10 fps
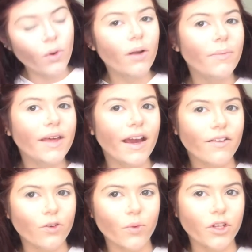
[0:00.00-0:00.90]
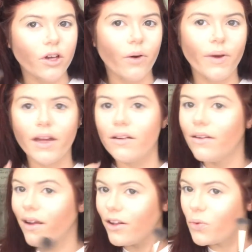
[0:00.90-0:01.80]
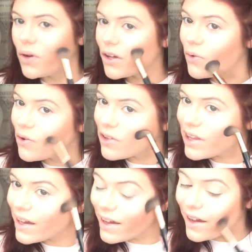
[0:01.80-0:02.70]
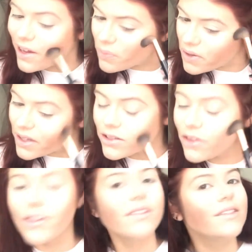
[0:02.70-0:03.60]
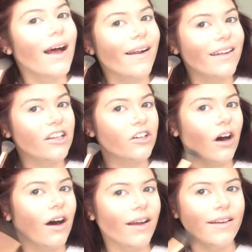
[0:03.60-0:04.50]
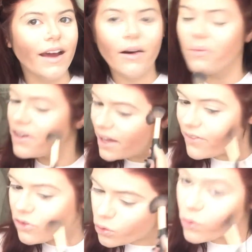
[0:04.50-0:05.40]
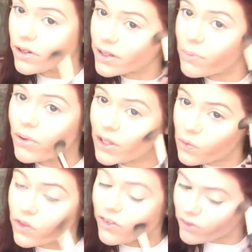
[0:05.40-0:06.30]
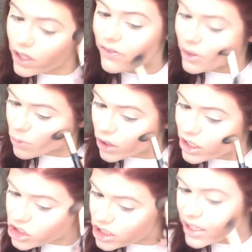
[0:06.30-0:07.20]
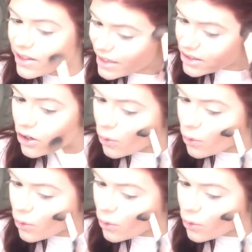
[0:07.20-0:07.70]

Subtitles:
want to be careful when you go in, and you want to go in with a light hand, because on this side I did not, and now I'm going to have to really blend with a fluffier brush to get that to go